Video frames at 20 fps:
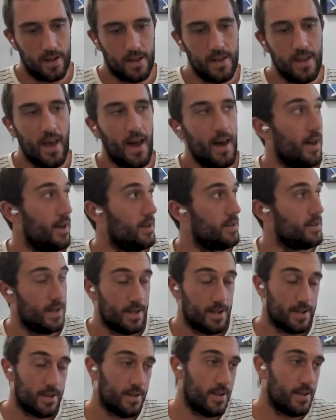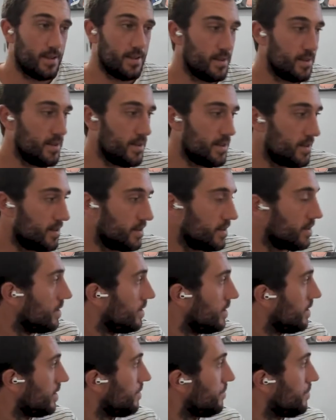And
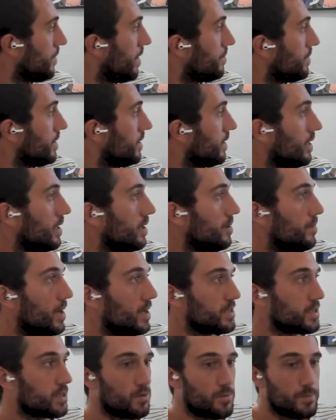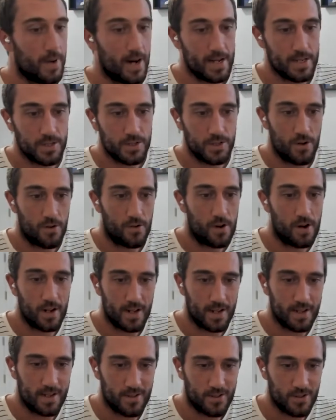Maybe Elon Musk combines
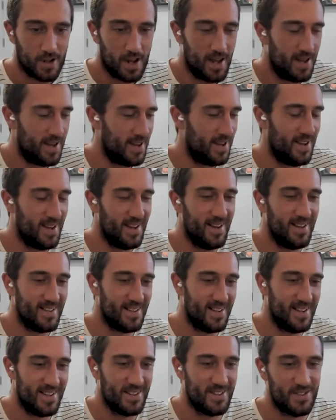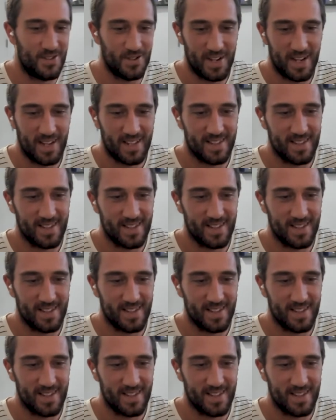Neuralink into that.